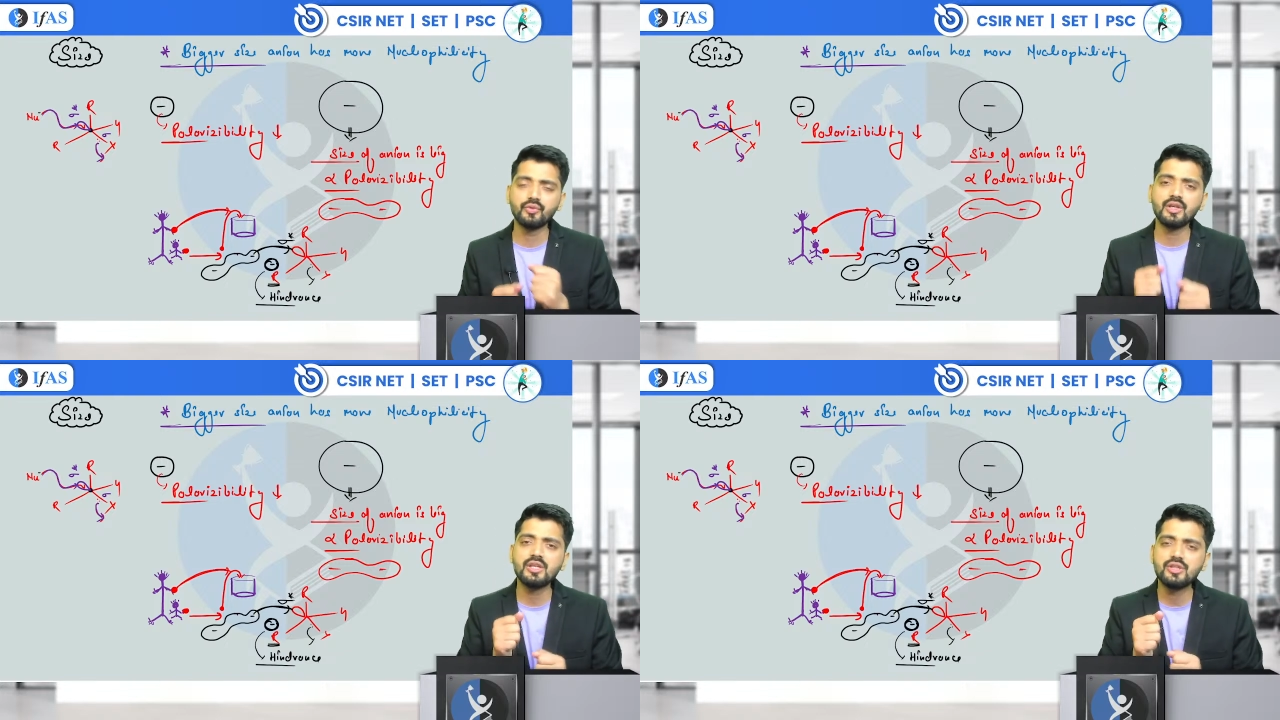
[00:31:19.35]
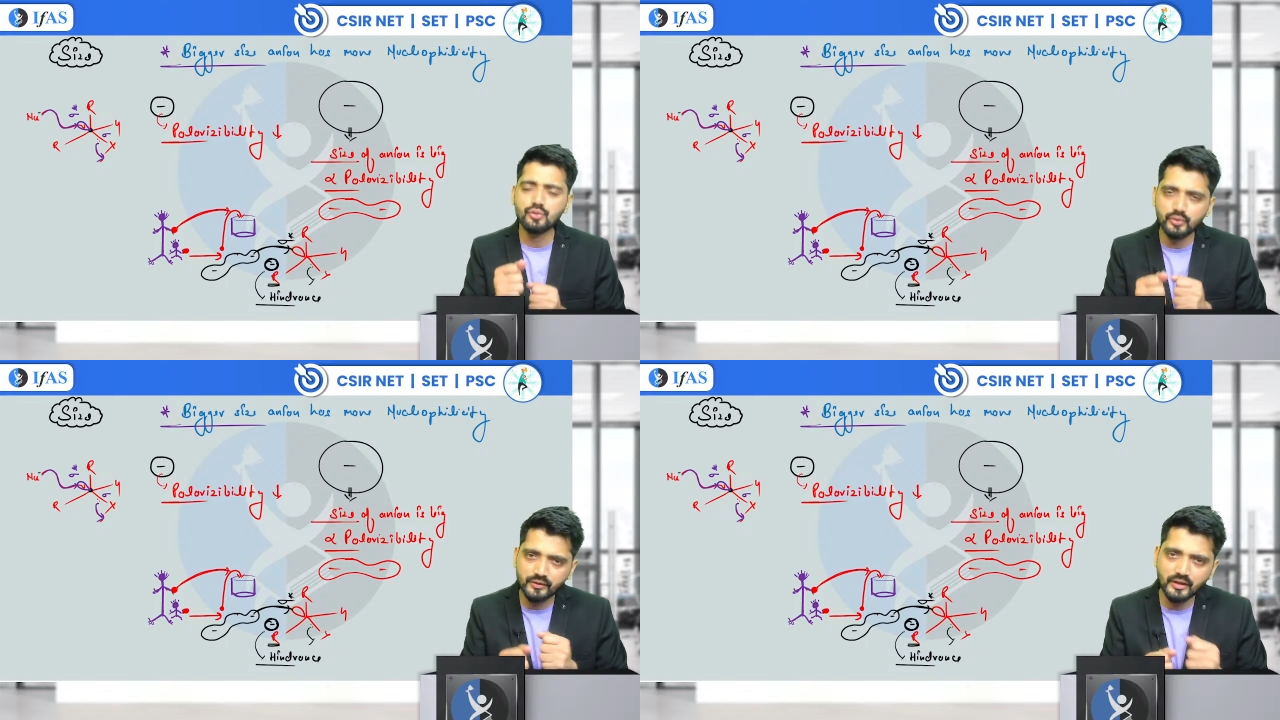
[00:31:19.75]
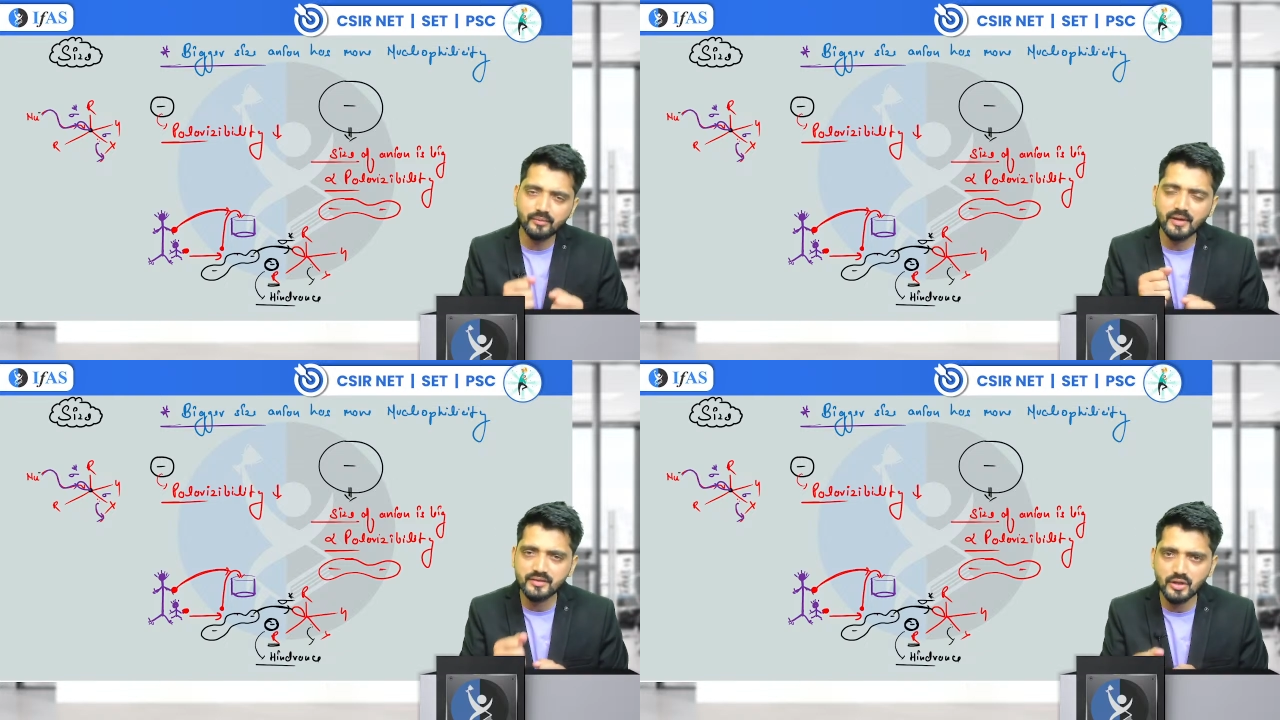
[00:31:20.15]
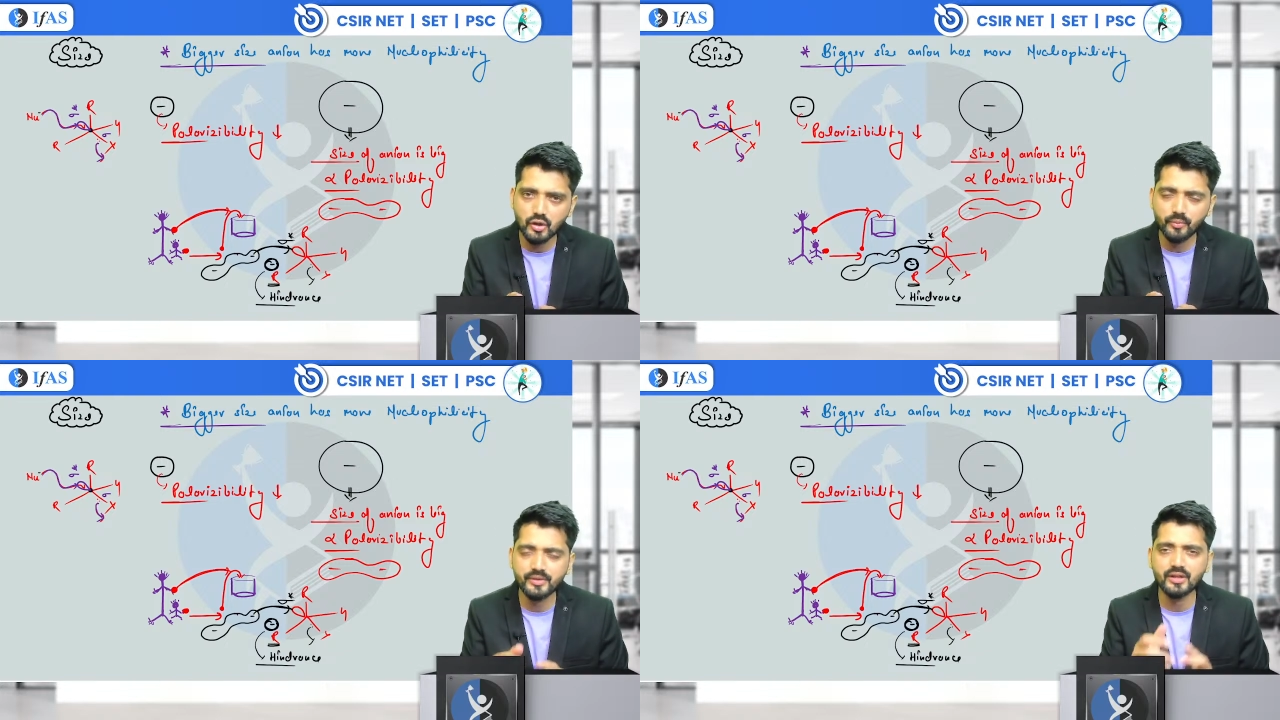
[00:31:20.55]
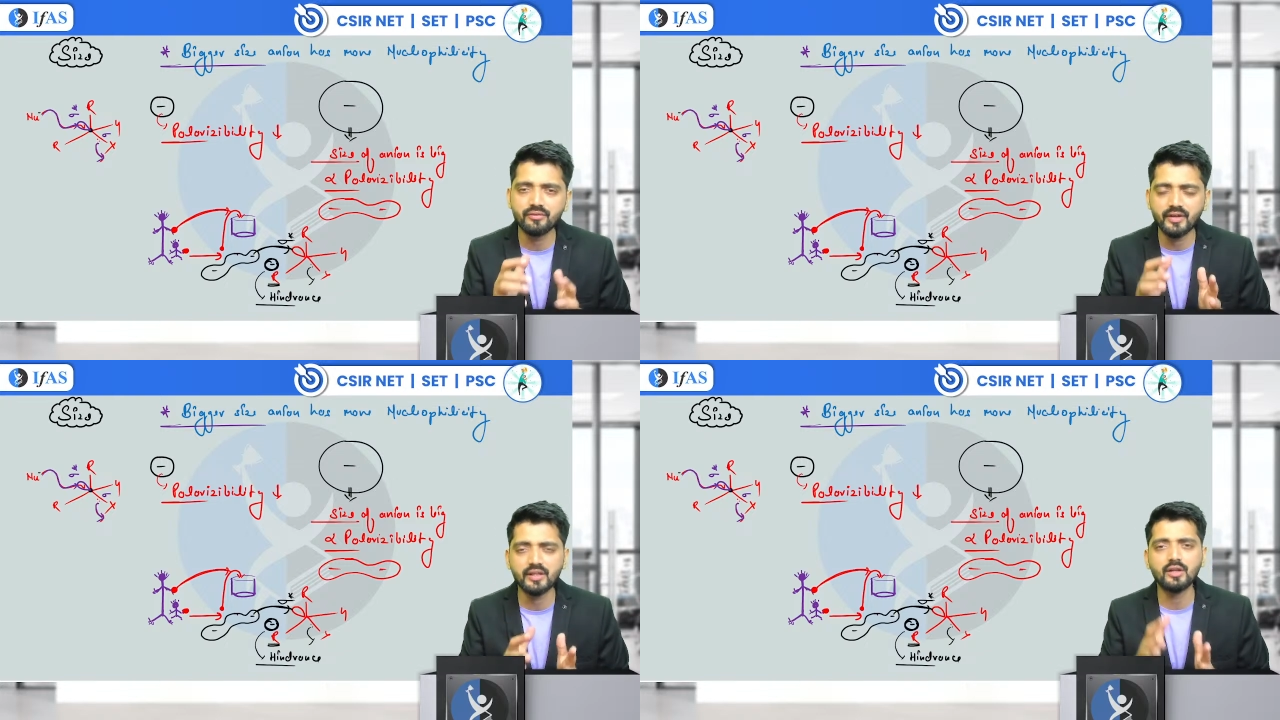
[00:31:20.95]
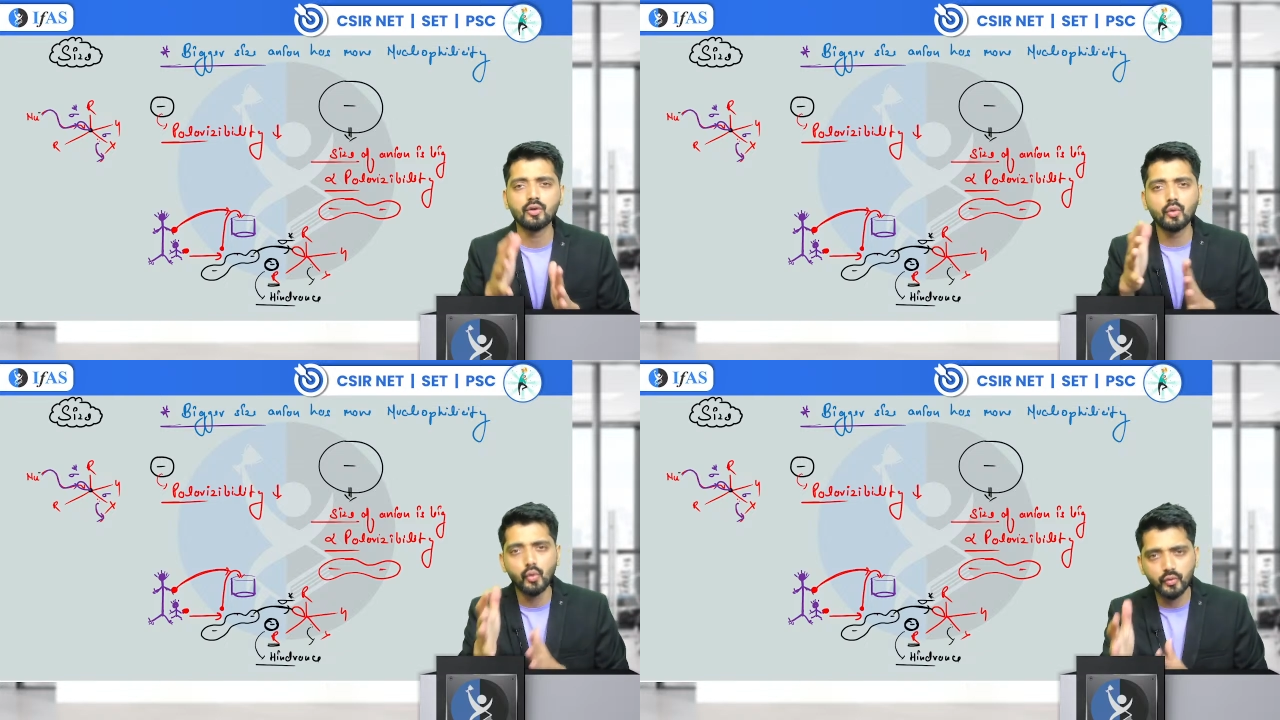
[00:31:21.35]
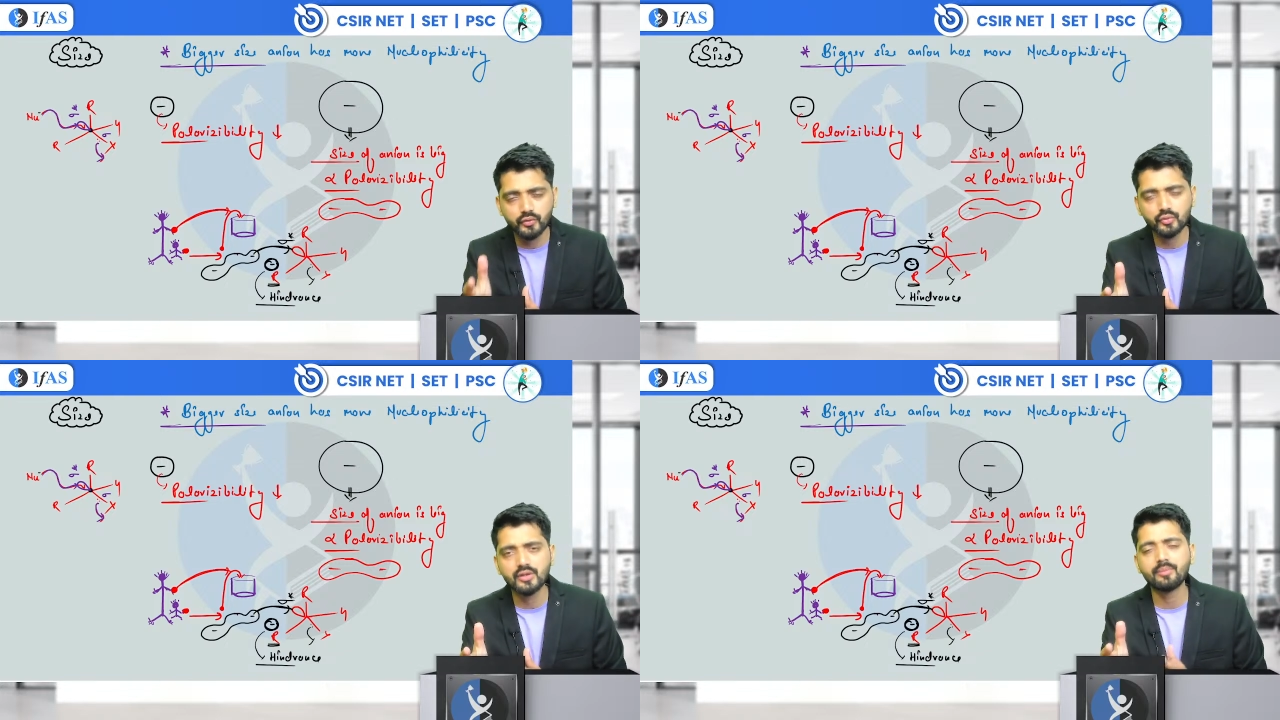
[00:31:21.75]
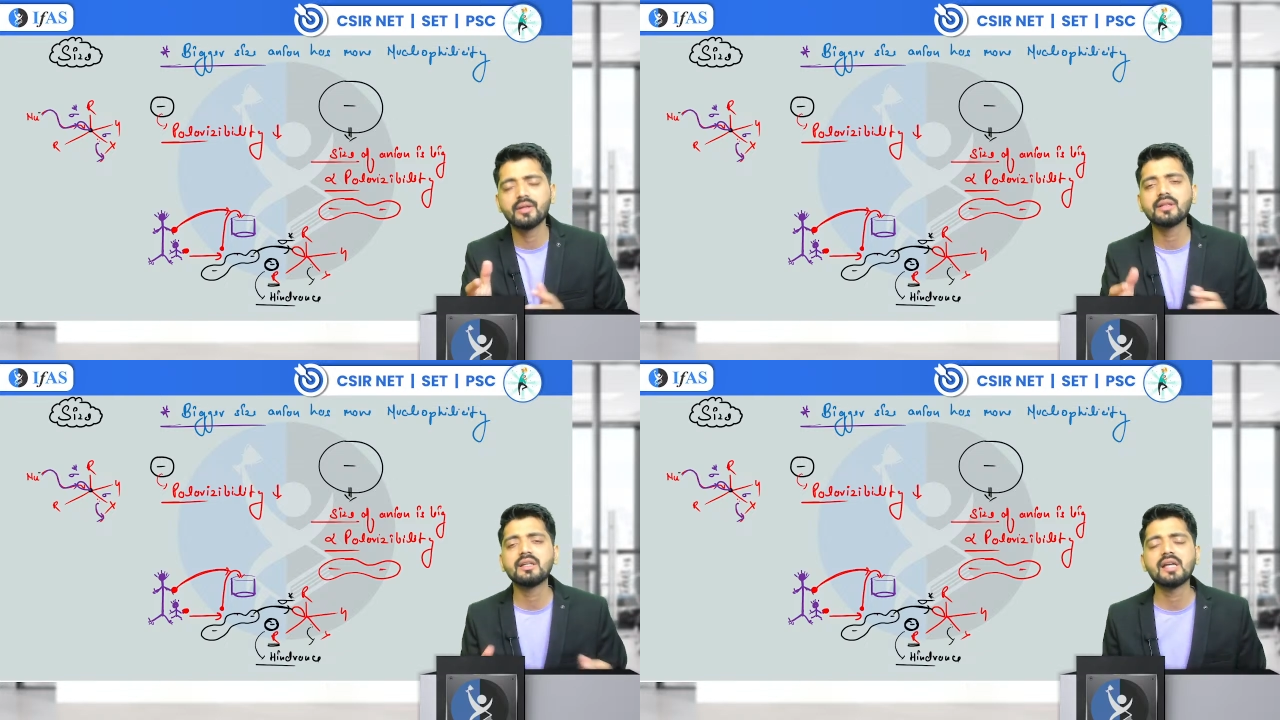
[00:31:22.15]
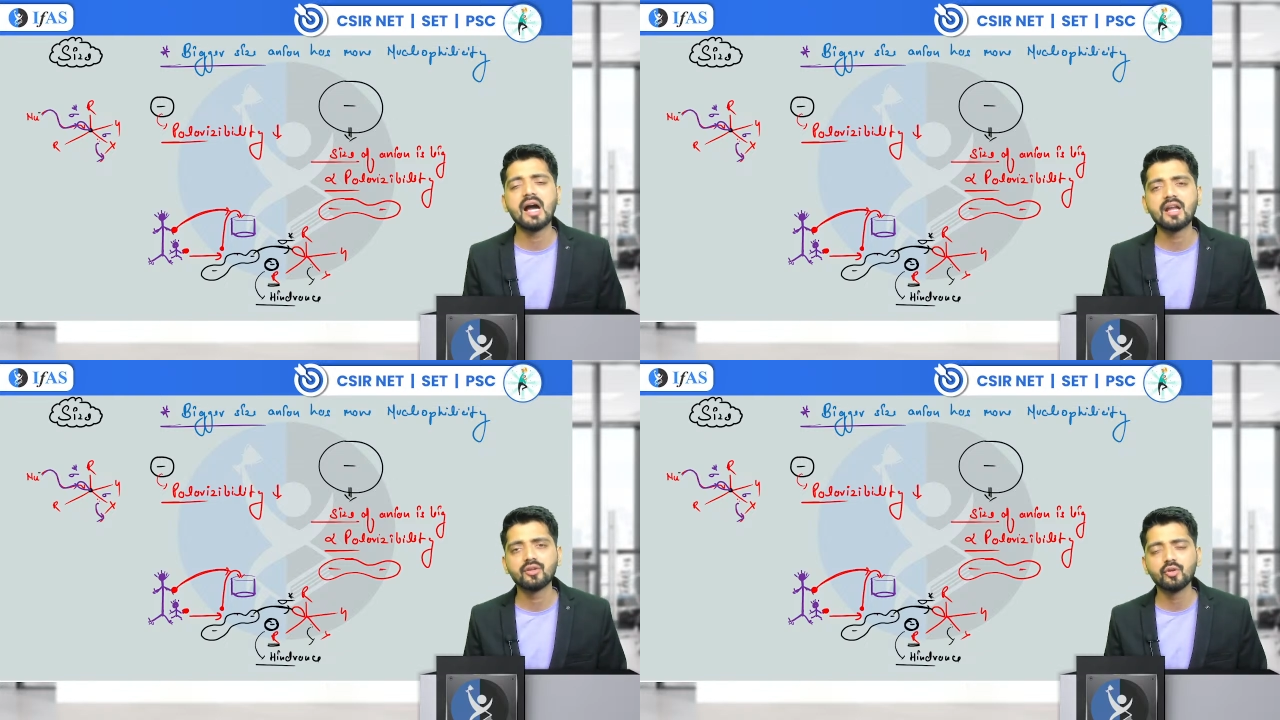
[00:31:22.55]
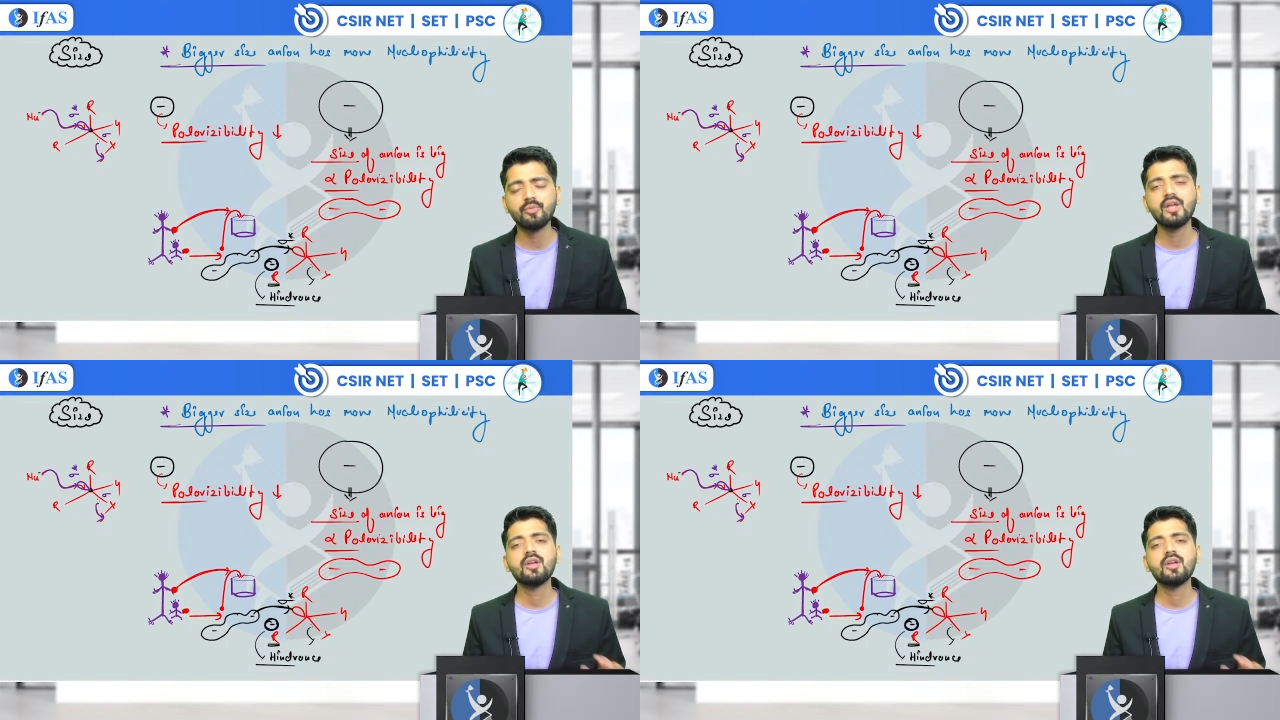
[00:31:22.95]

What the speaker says: reach to the sigma star orbital very close to the bulky R group,